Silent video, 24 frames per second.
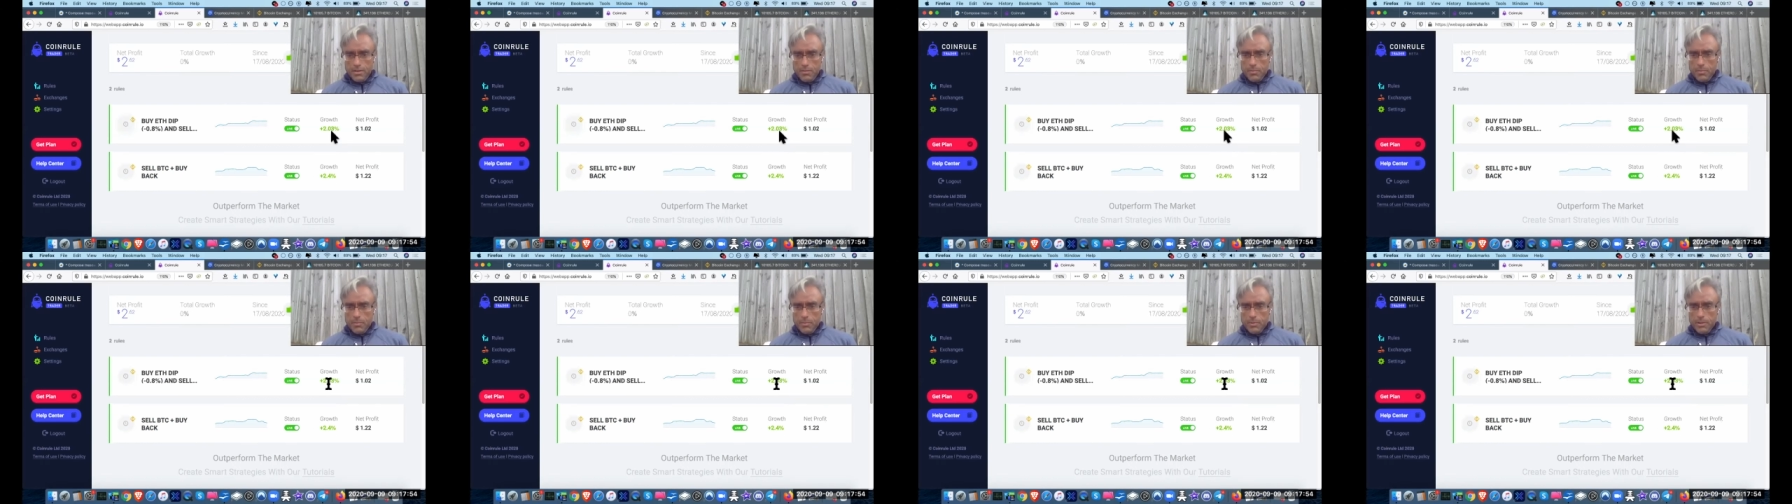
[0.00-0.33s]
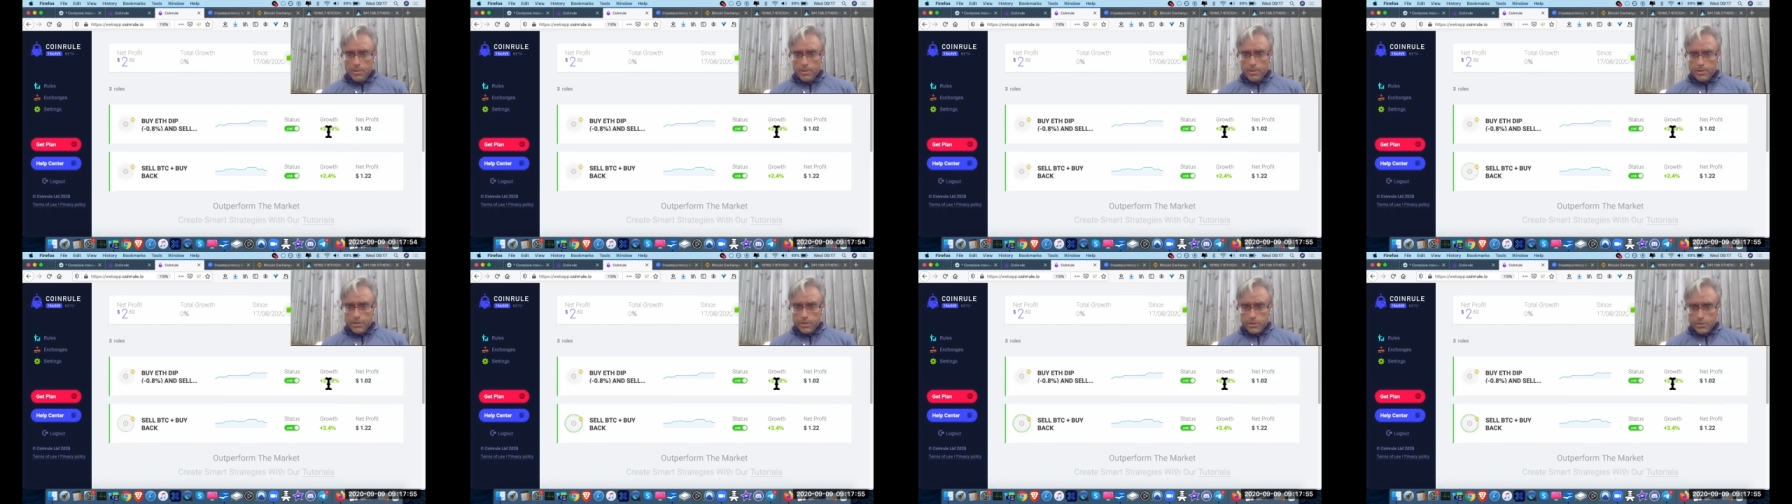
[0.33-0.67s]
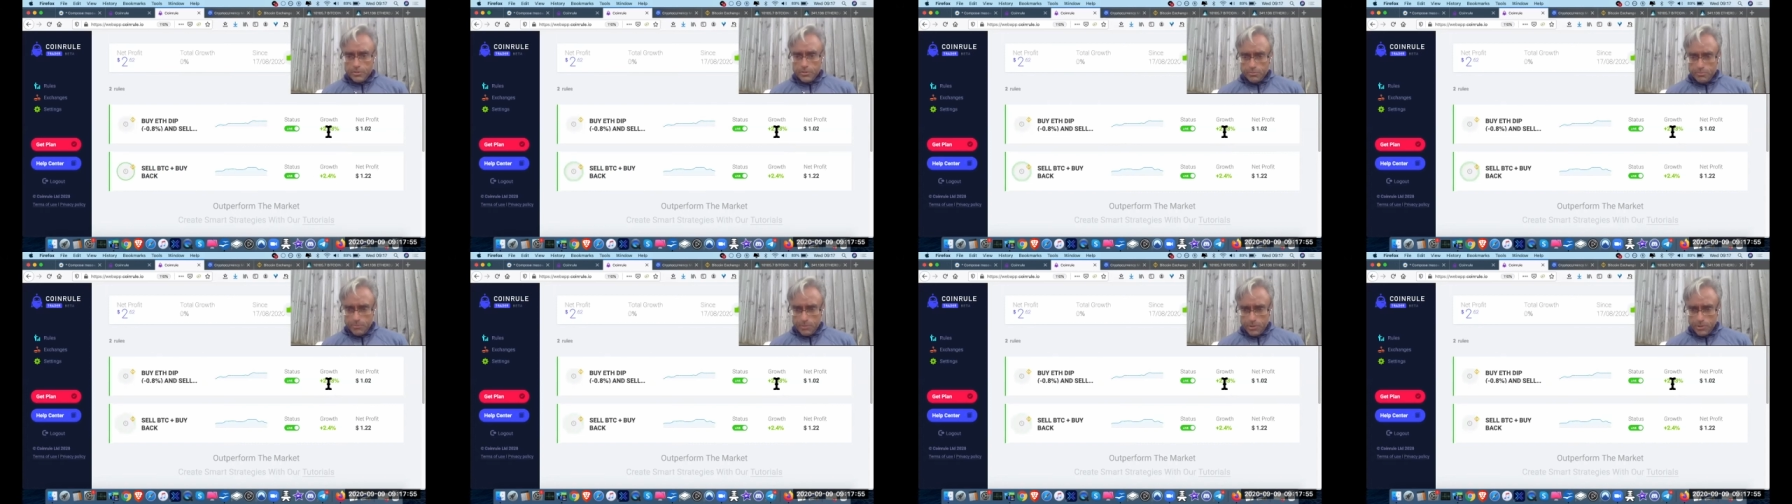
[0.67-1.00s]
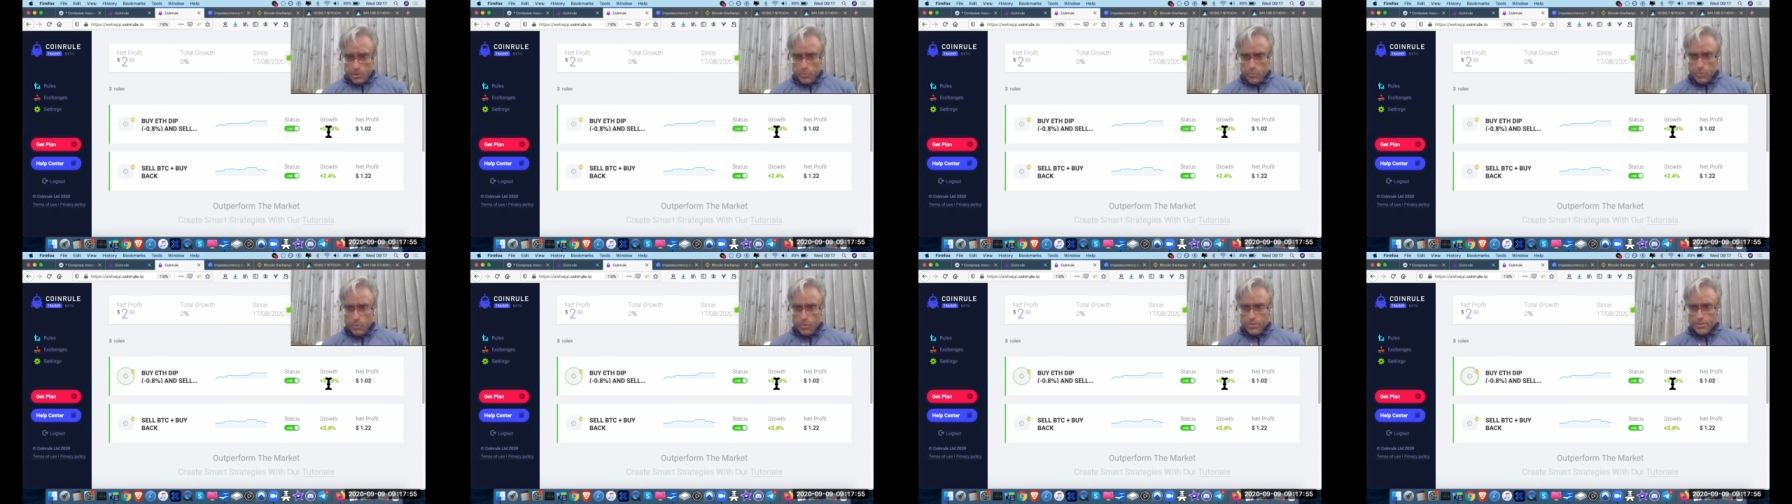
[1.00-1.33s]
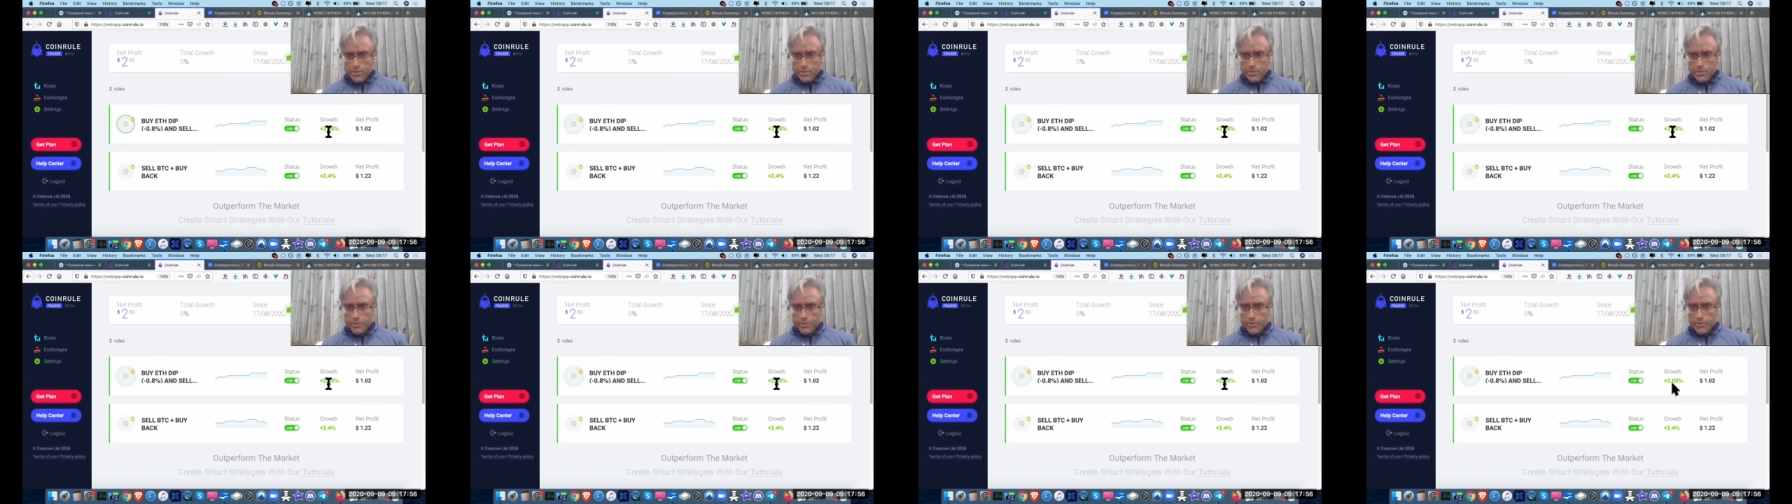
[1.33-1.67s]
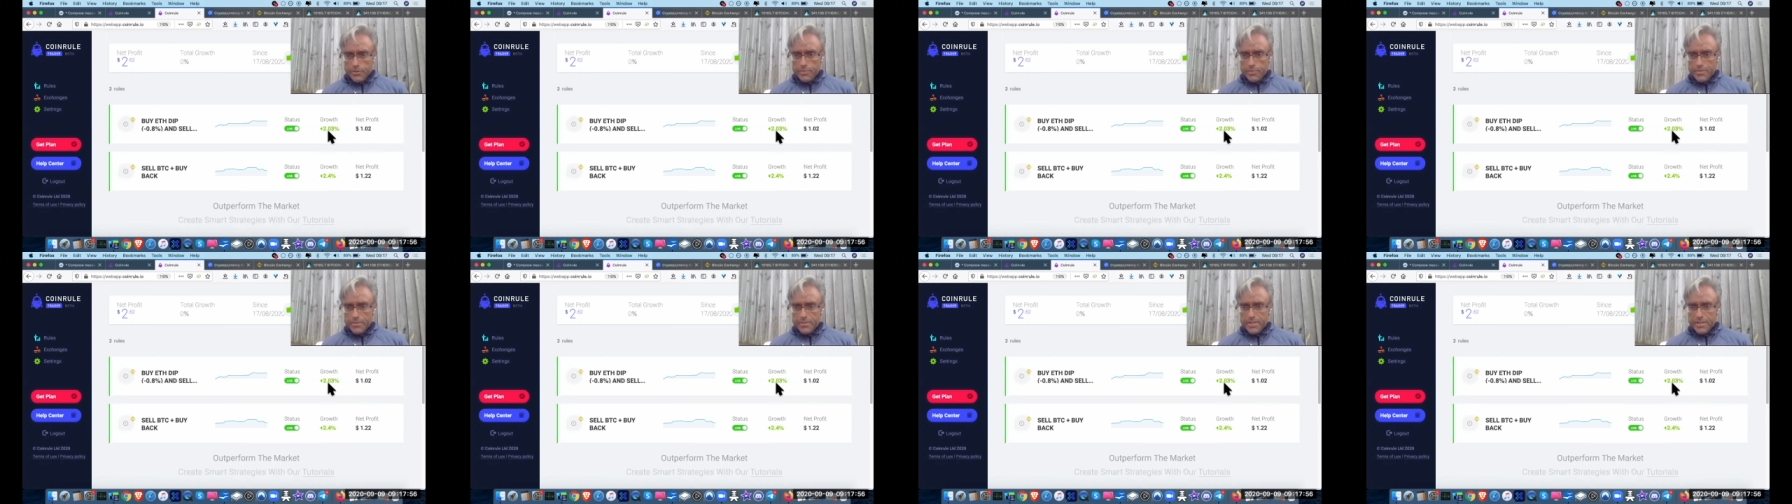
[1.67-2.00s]
plus
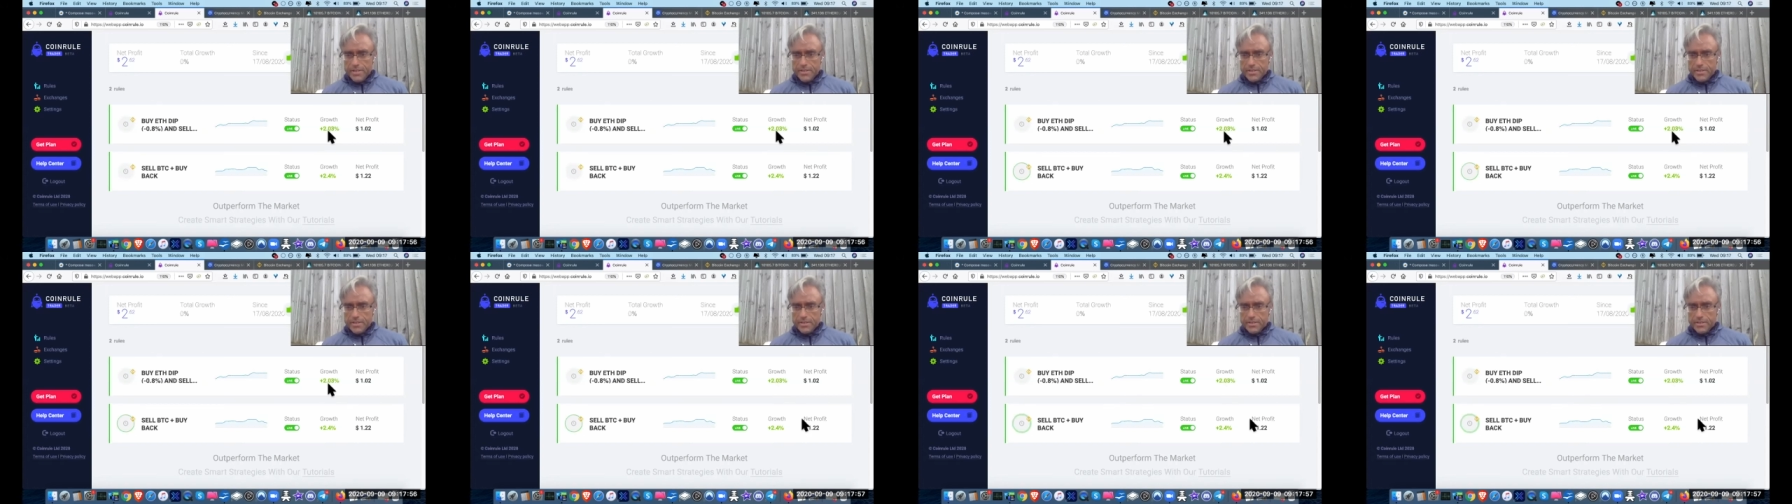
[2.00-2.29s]
2.03%.